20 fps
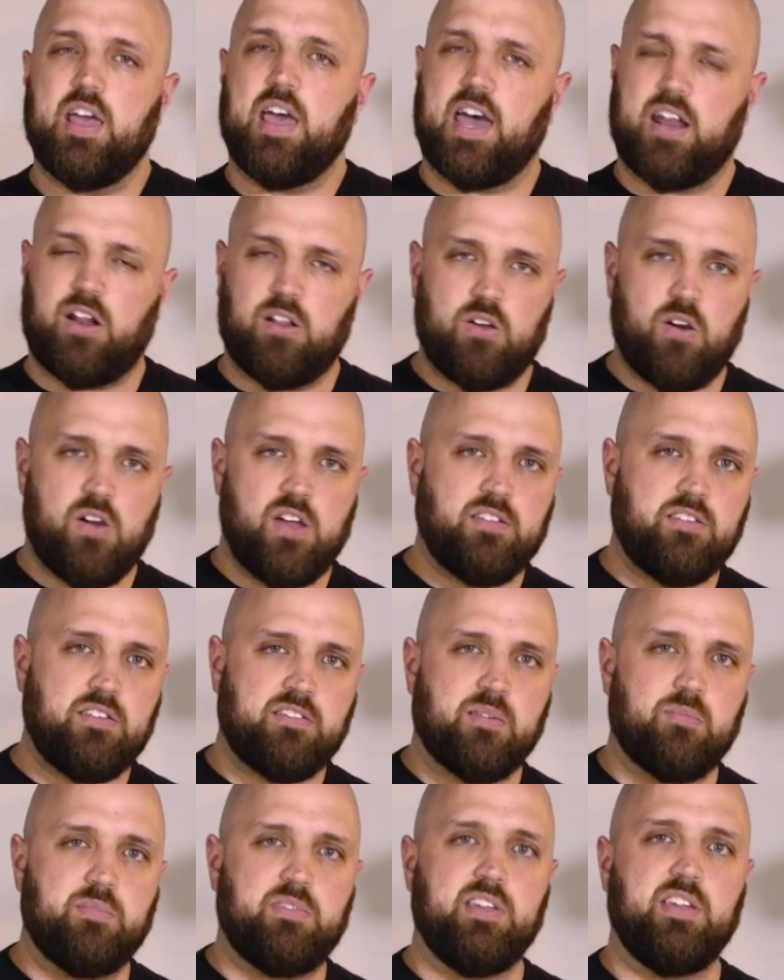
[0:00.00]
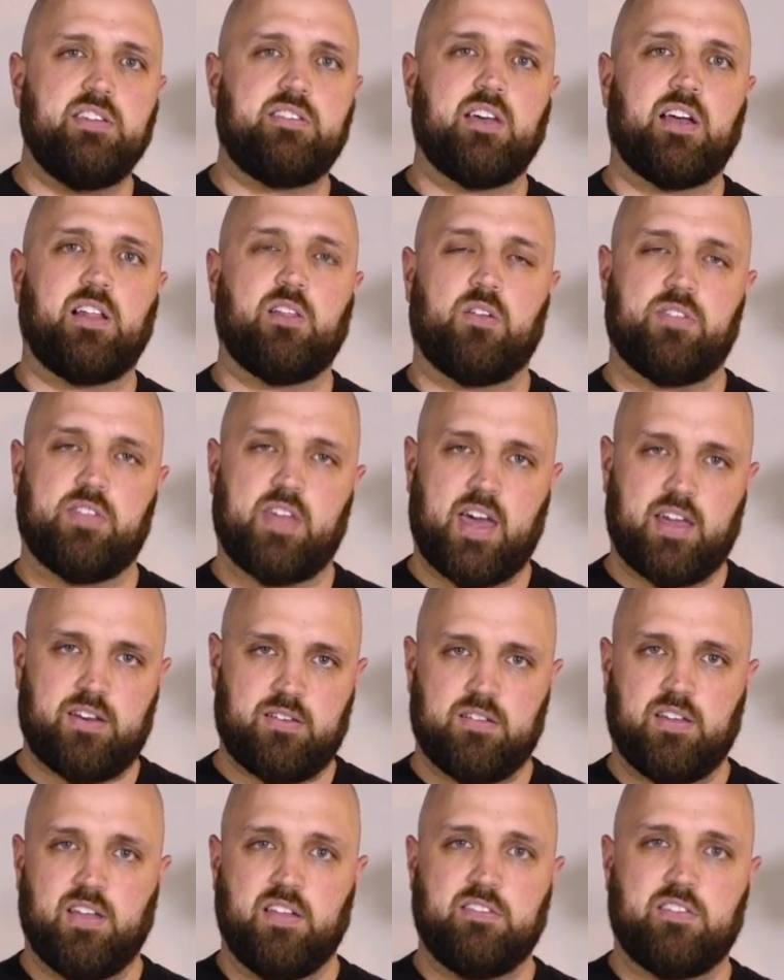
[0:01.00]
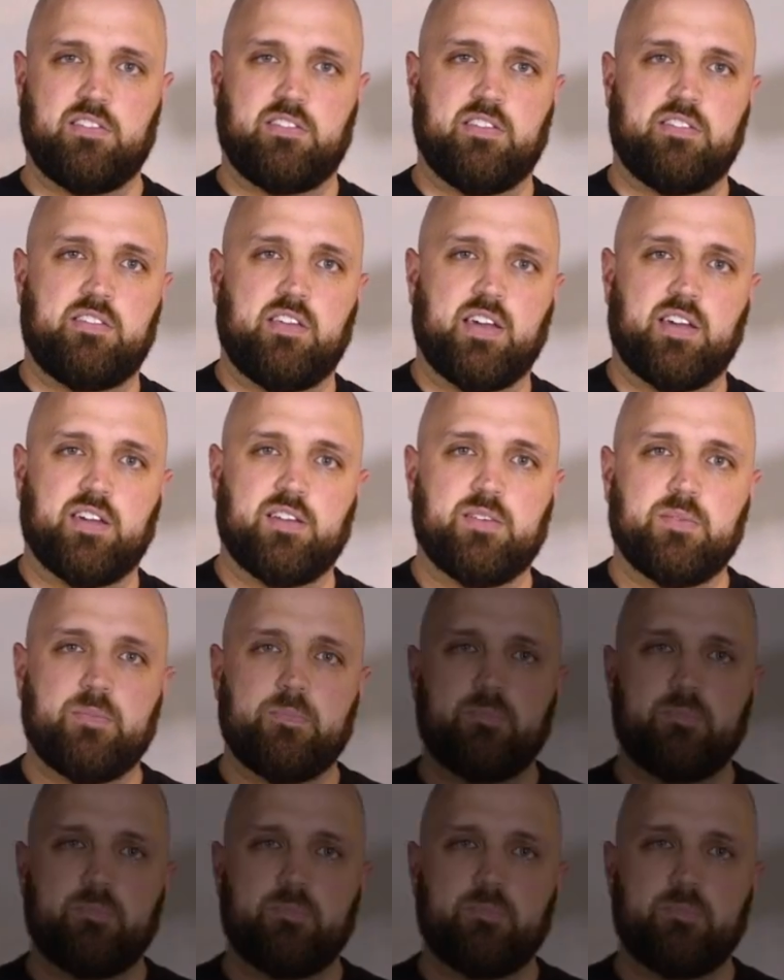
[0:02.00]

And I'll go into some detail on that in just a second.